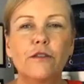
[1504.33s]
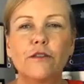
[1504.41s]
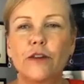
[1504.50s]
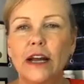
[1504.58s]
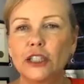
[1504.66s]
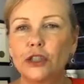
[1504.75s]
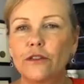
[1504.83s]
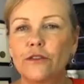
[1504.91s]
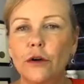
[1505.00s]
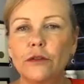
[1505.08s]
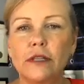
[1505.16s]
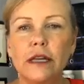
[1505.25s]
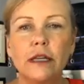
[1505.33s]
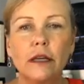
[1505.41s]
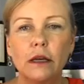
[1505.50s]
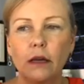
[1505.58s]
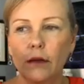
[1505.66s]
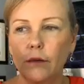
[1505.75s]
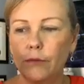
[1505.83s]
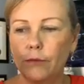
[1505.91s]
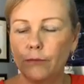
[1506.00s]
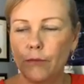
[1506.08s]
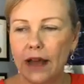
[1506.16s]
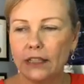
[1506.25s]
Fresh or frozen
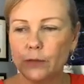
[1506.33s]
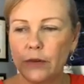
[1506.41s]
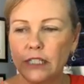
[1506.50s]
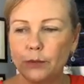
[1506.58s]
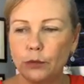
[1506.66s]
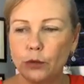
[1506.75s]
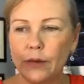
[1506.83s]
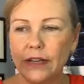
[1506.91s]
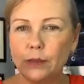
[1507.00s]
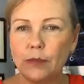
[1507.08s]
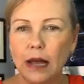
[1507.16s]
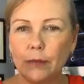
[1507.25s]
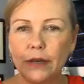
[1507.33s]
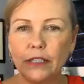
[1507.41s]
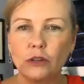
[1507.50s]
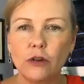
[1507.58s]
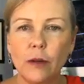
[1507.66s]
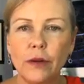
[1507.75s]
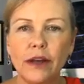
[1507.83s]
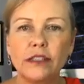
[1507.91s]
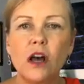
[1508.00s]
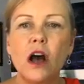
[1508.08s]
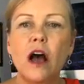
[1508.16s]
raspberries, blueberries, blackberries, strawberries,